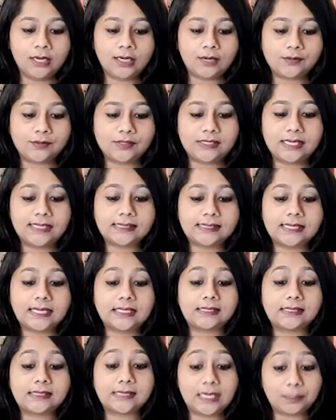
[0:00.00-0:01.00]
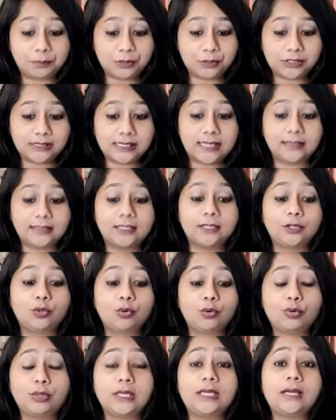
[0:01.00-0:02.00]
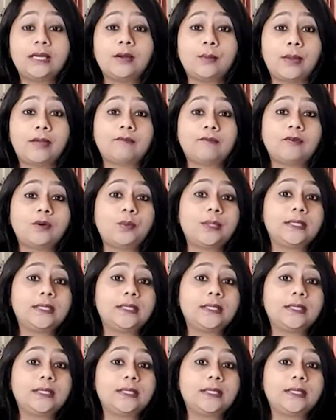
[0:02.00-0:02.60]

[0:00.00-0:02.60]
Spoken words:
Now, CSK in a statement said that Dhoni, however,